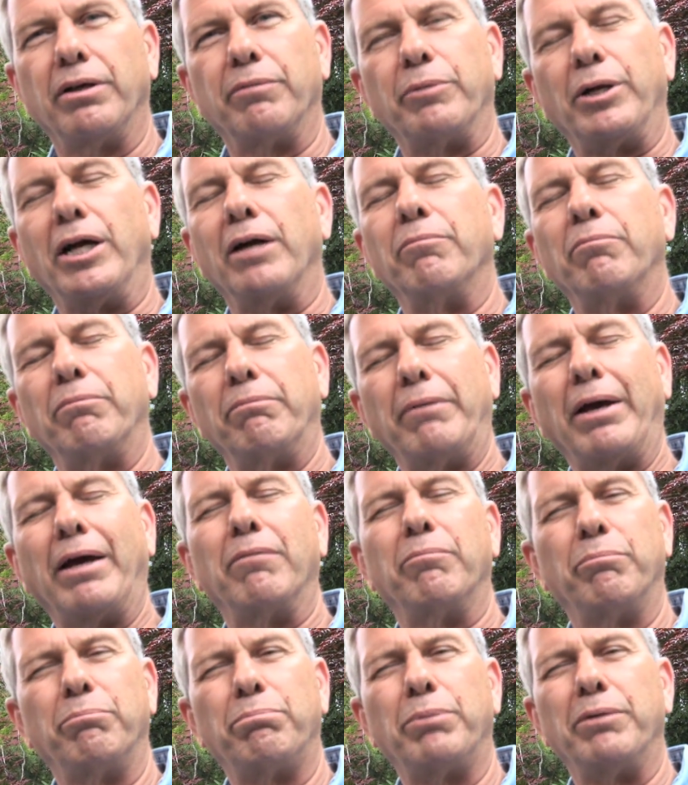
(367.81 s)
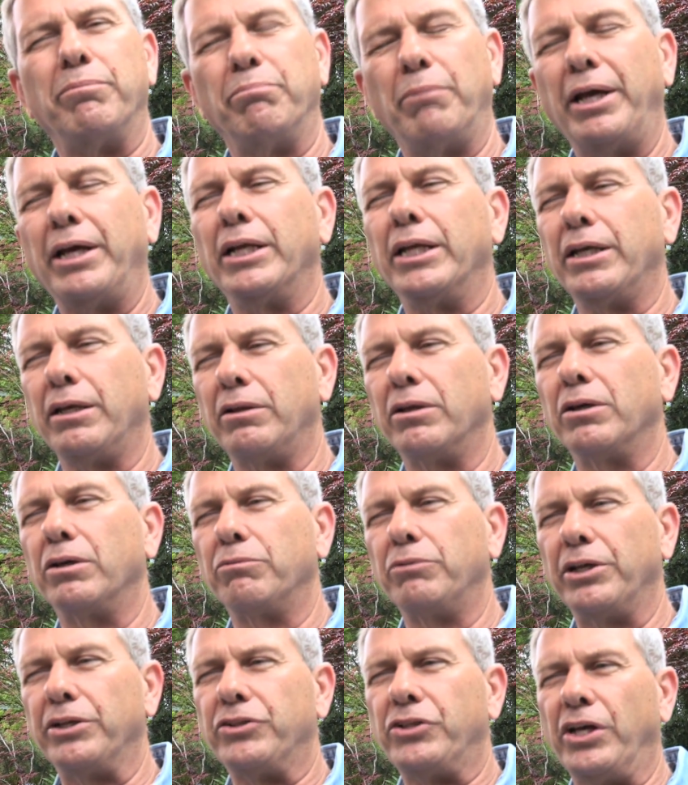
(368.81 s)
But mainly the
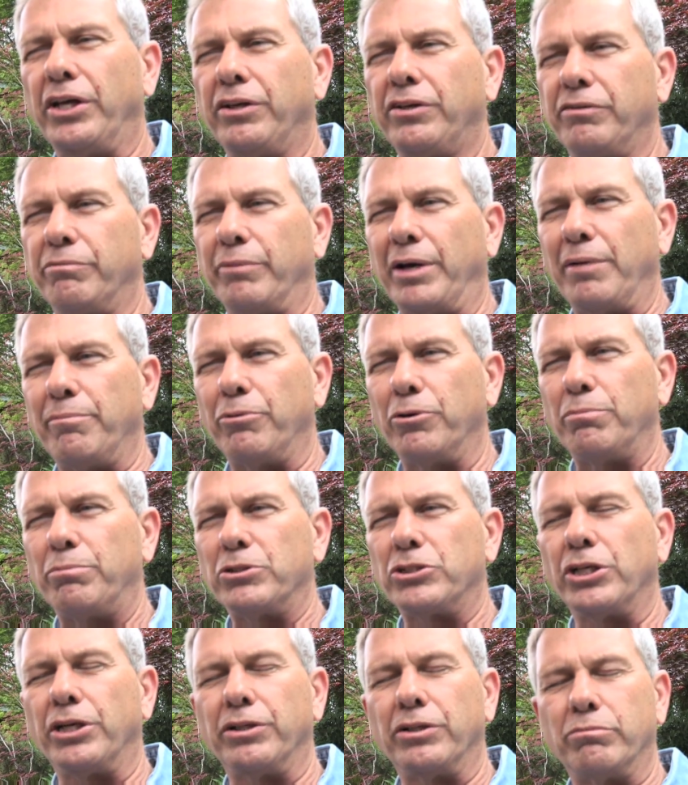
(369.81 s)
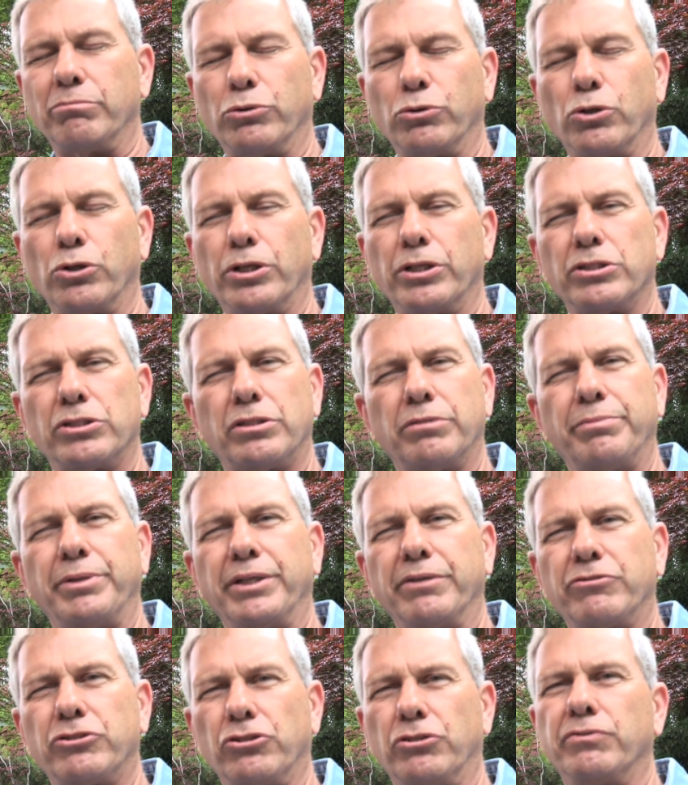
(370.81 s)
intent of my purpose on the board is to be
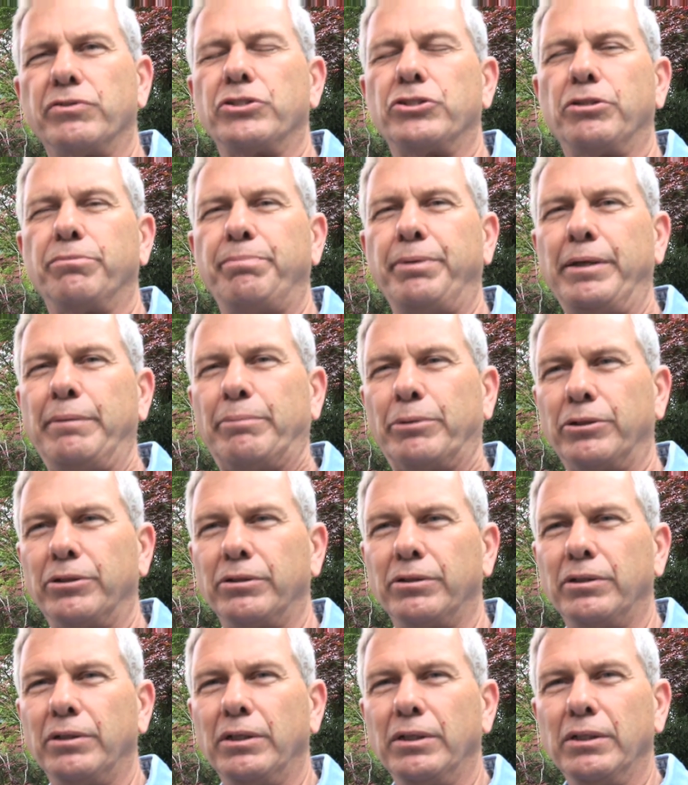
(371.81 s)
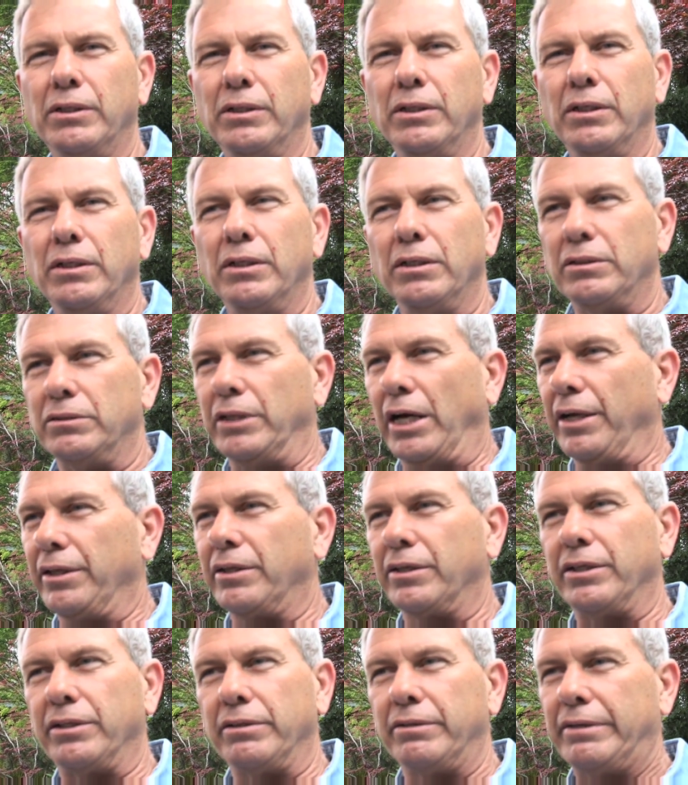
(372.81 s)
of service to people,
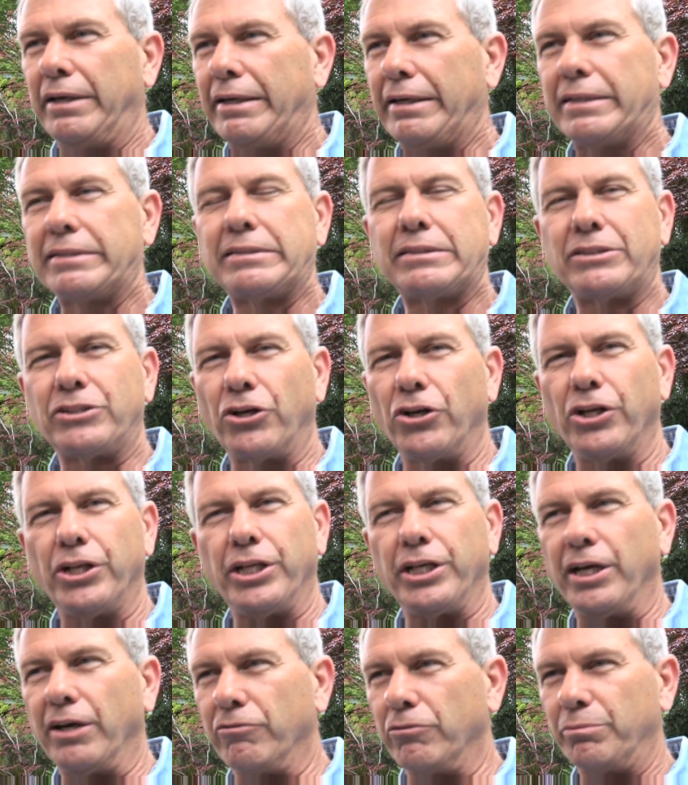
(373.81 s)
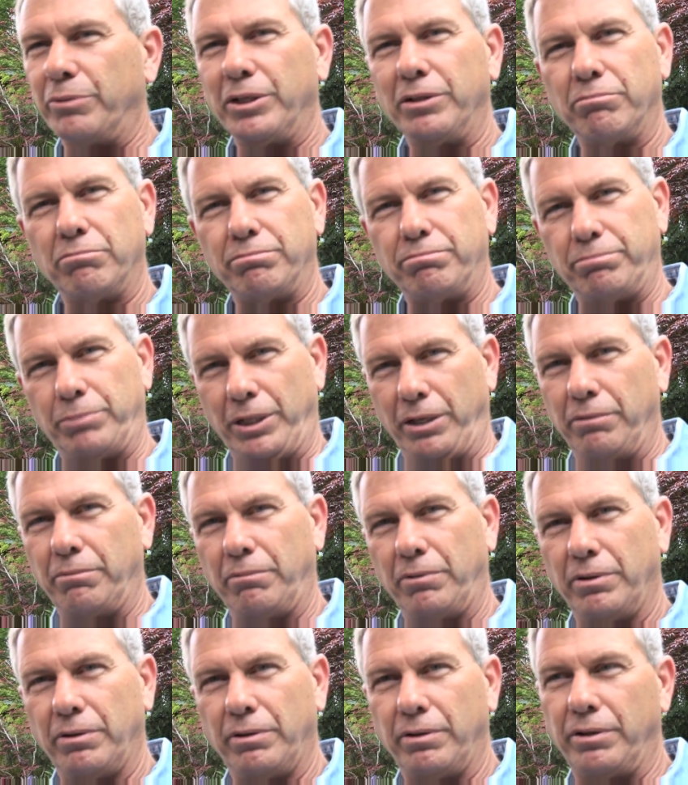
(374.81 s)
not necessarily the government, but
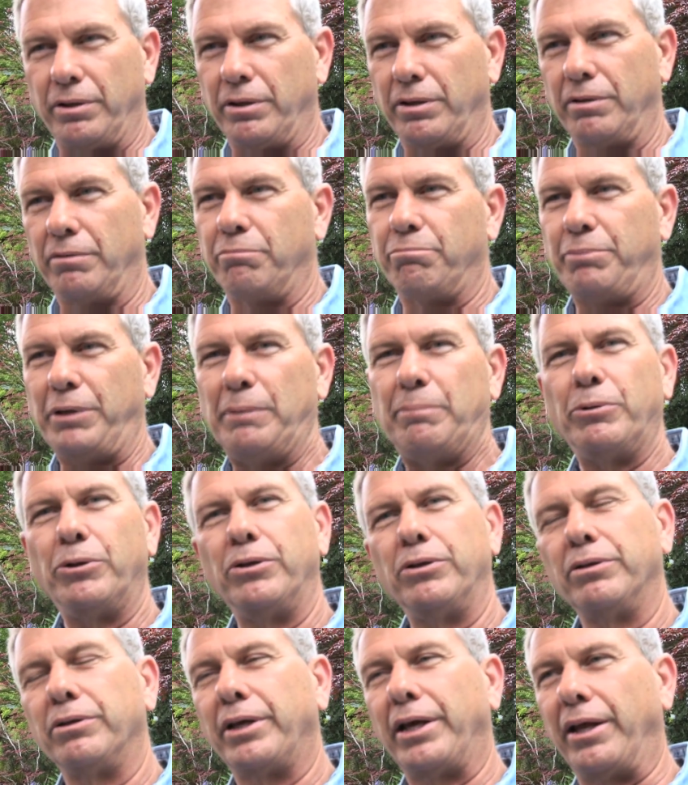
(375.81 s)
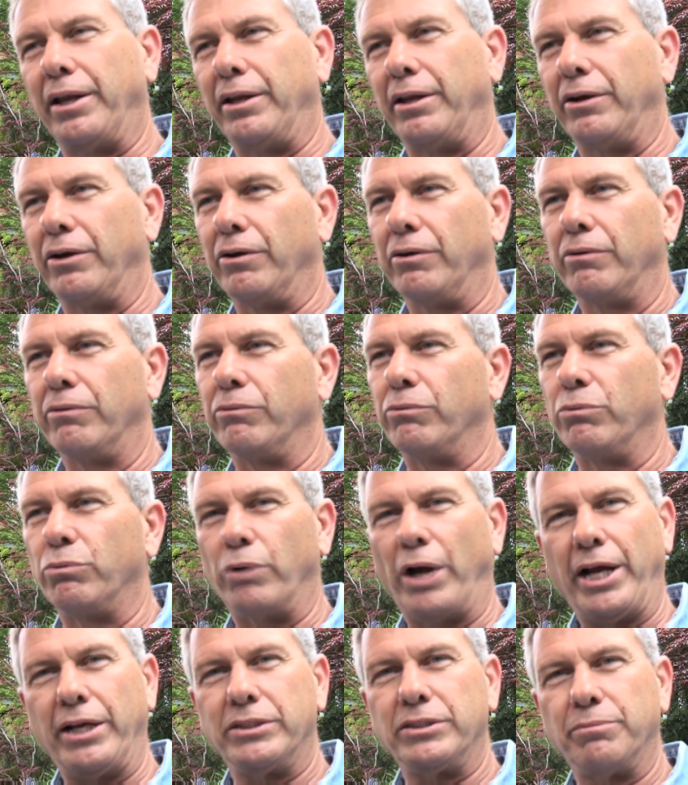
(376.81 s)
the people and their
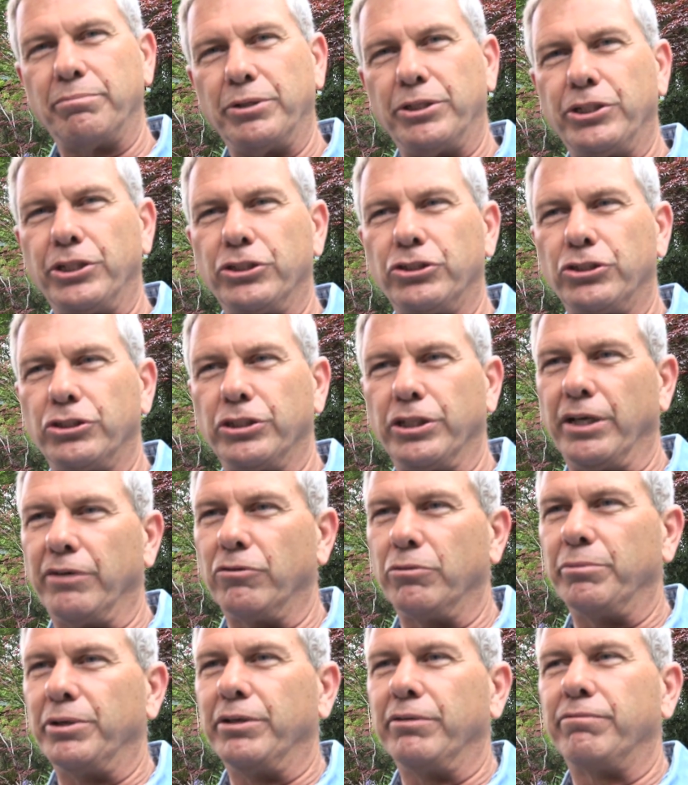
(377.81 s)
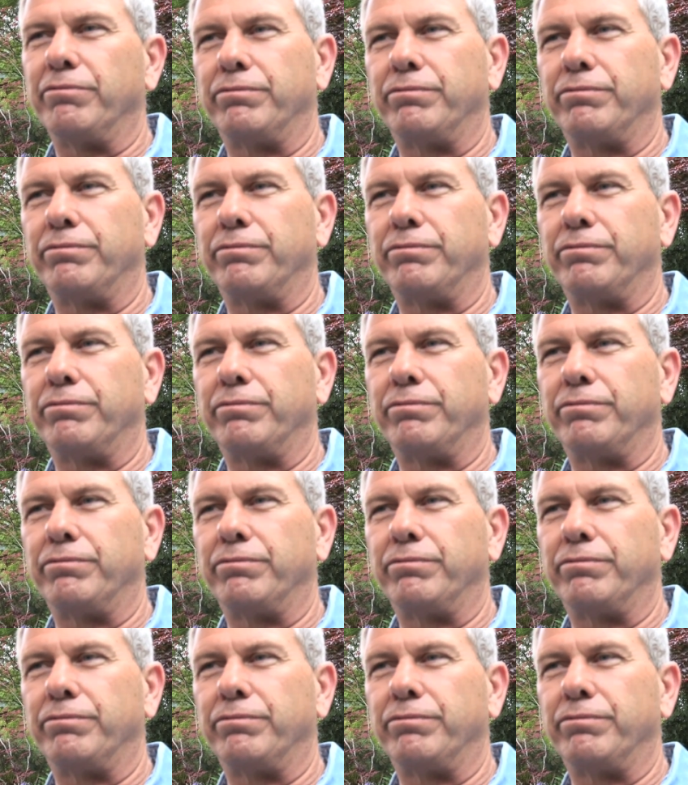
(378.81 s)
right to petition government,